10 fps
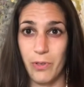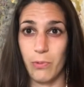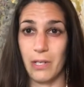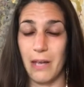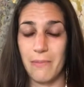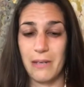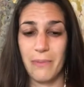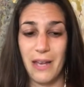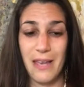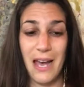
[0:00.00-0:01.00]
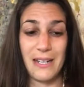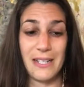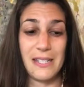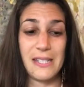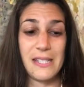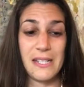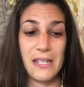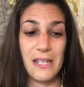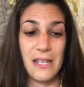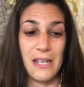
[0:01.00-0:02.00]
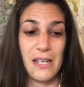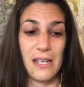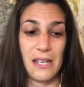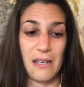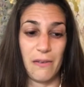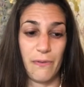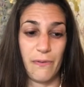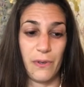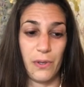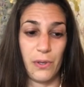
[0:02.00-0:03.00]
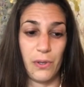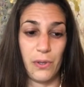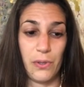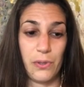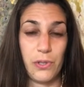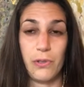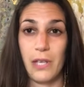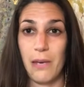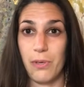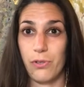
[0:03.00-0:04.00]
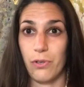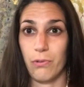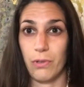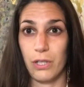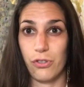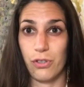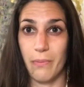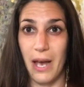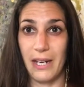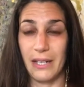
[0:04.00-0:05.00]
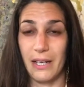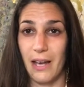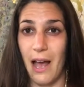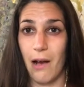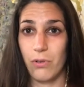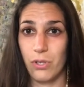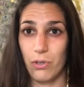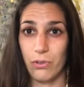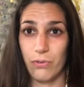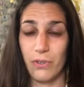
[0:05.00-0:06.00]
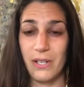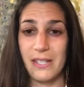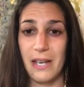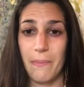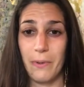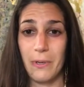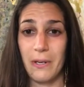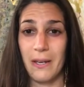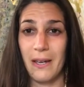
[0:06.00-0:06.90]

What I mean by that is, if you came into a really traumatic household, for example,